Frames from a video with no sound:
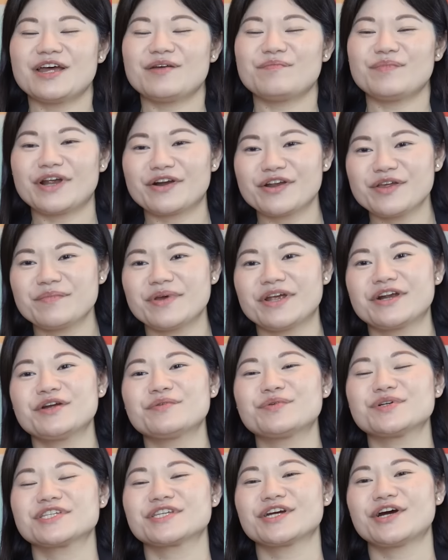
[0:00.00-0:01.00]
Mary Mary
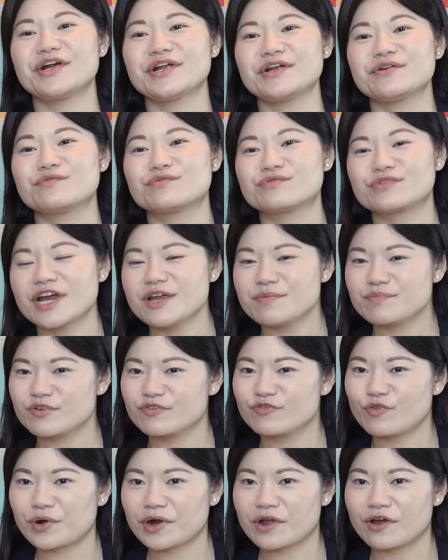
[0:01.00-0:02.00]
was started right
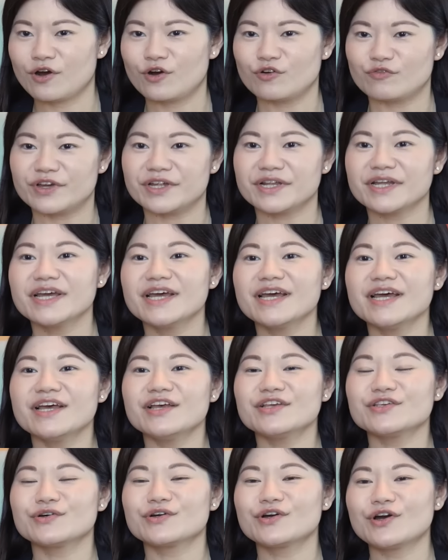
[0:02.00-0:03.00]
before COVID.
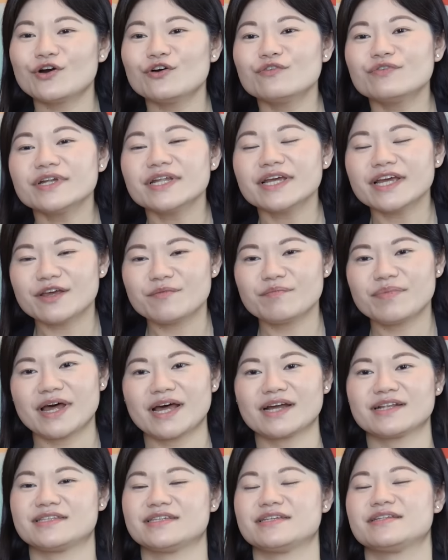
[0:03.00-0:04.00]
So COVID
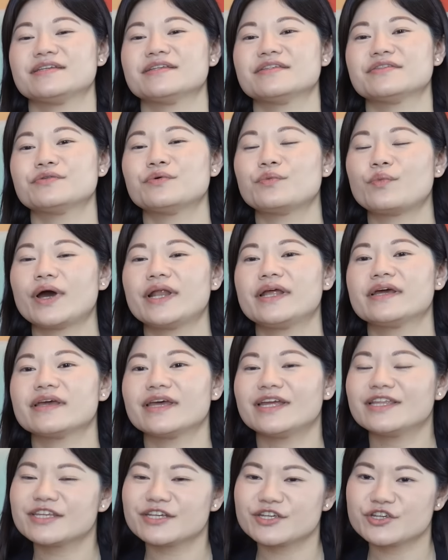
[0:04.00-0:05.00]
impacted the wedding
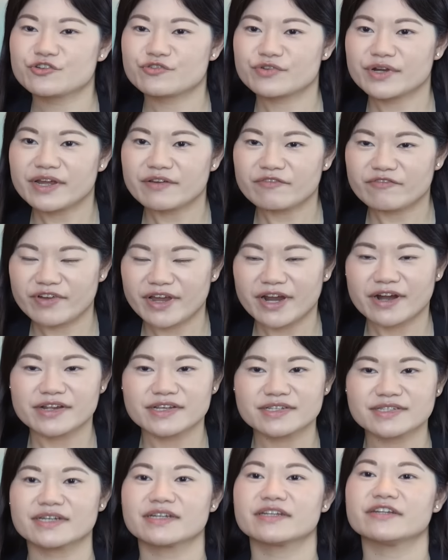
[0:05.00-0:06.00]
industry very
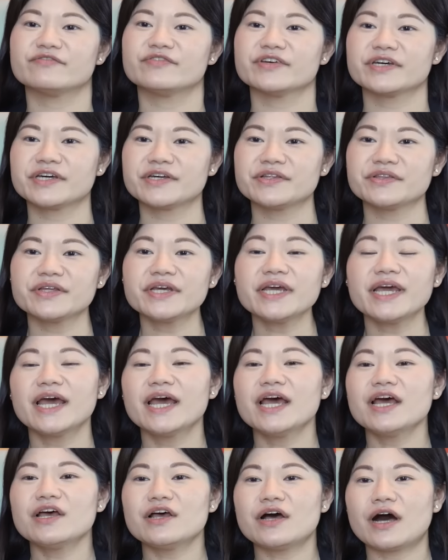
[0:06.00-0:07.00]
significantly.
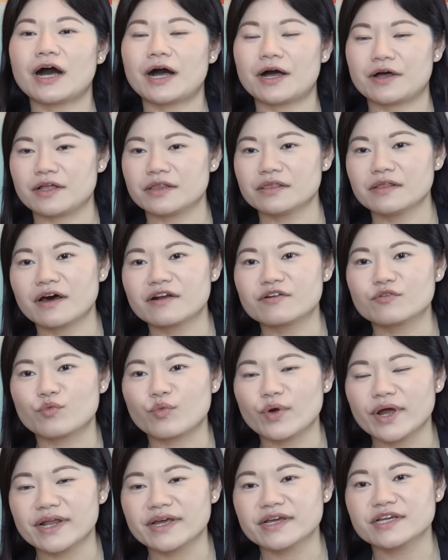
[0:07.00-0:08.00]
A lot of
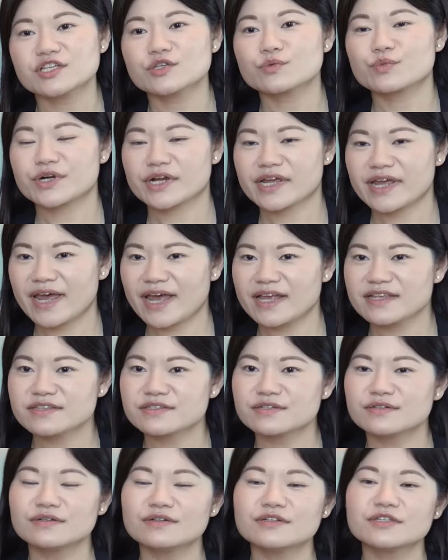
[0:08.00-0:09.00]
weddings were
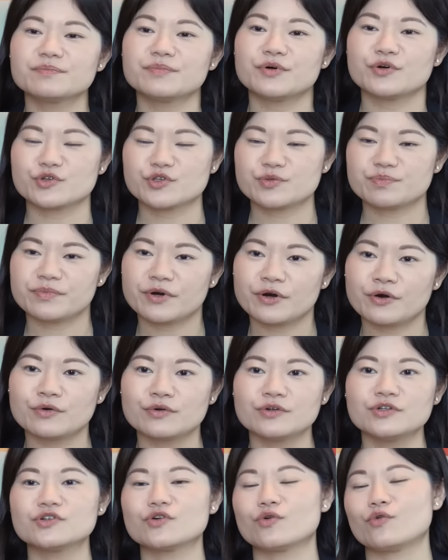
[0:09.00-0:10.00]
canceled,
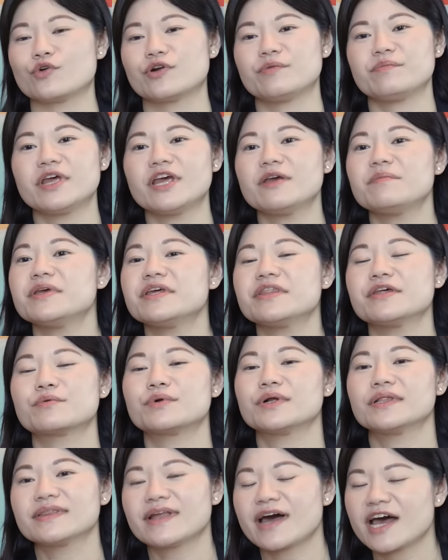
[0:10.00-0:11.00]
postponed, or maybe there
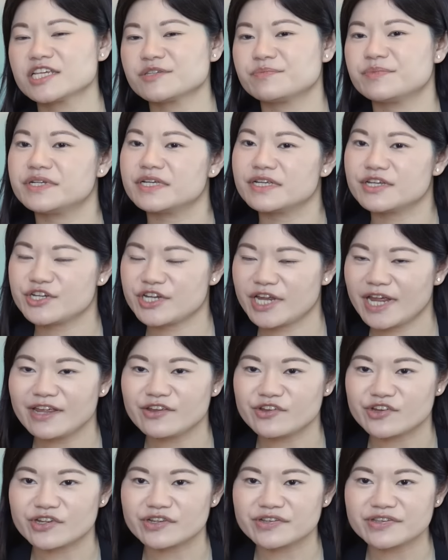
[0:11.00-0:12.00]
were last-minute
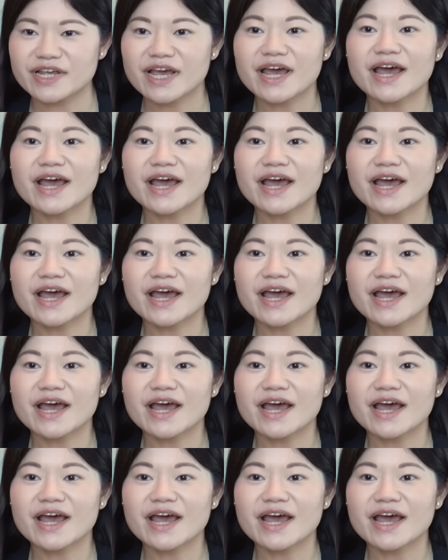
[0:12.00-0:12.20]
changes.